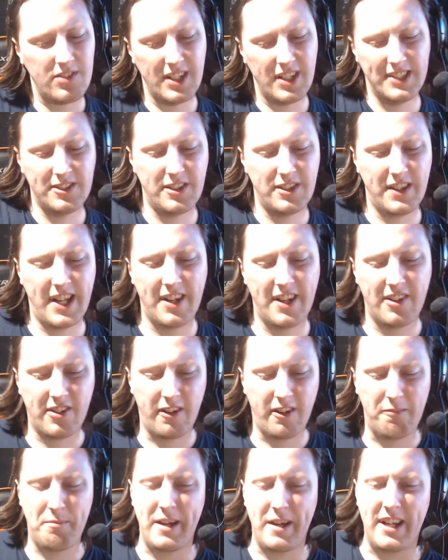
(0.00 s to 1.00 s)
the end it sort of
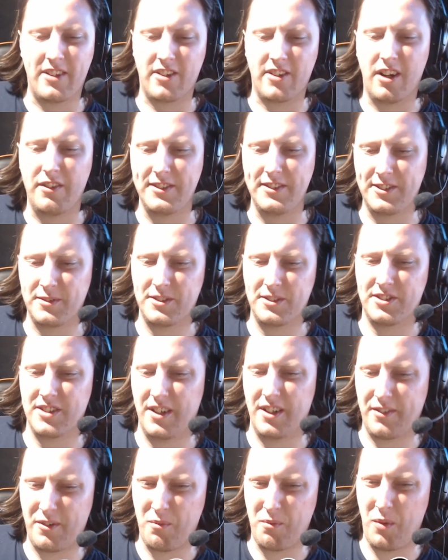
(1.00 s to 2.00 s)
peters off into a sort of
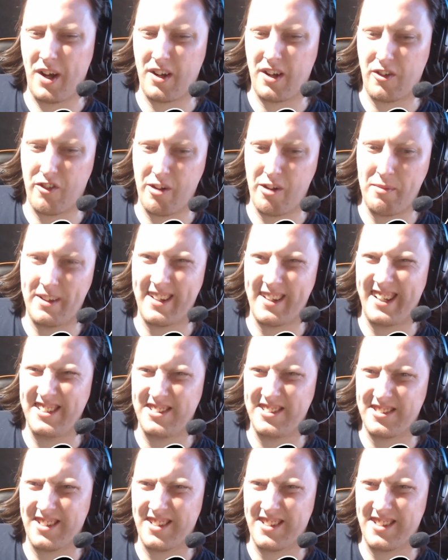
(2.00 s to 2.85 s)
weird creamy taste.